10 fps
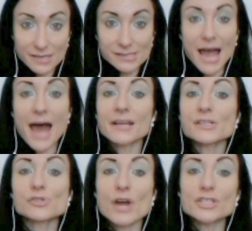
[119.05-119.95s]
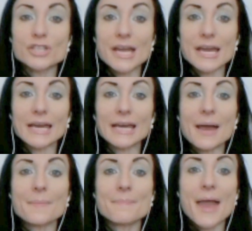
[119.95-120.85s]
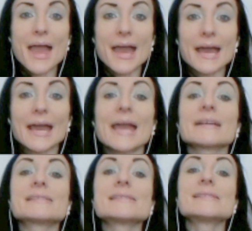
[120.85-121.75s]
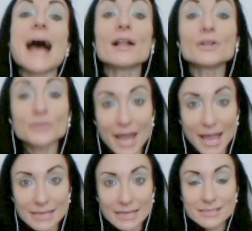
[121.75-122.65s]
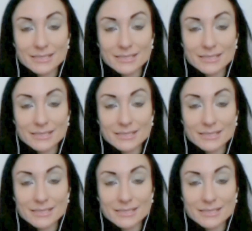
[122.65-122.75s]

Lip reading: static stretching may accelerate